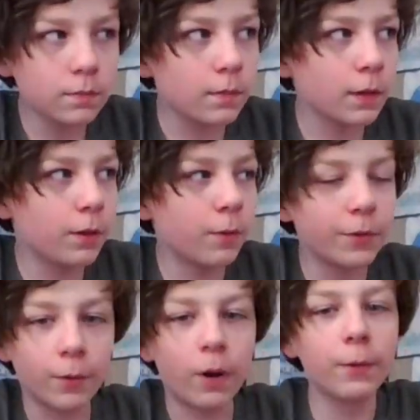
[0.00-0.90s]

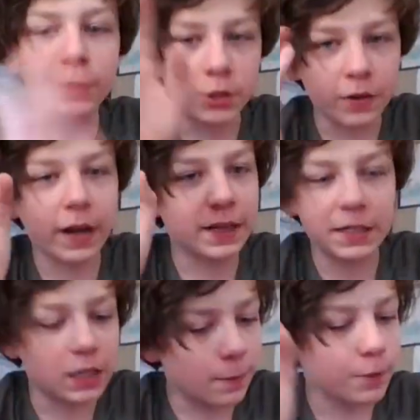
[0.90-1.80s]
the one with the Dragon,
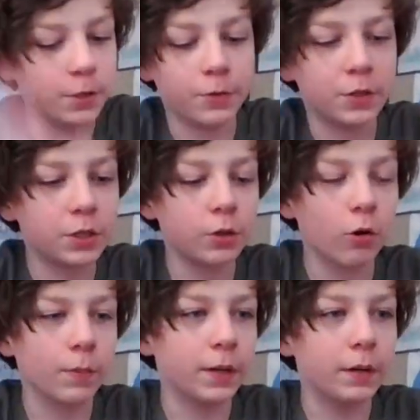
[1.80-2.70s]
Sabretooth, and
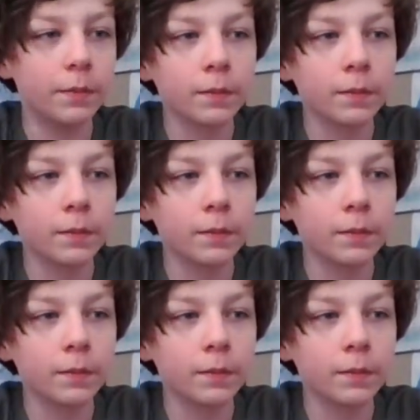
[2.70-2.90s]
Scorpion.